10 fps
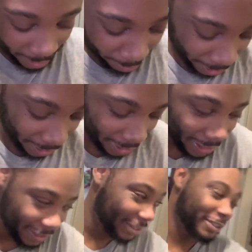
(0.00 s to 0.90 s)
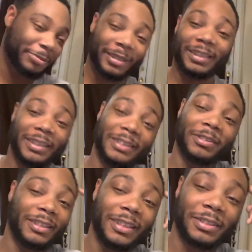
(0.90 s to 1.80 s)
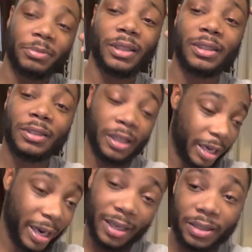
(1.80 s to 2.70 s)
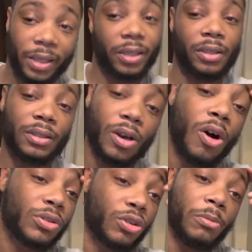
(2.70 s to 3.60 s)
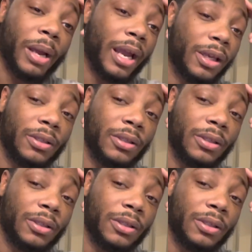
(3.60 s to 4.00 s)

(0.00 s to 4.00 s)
But it is what it is, man. Hair is hair. It'll always grow back.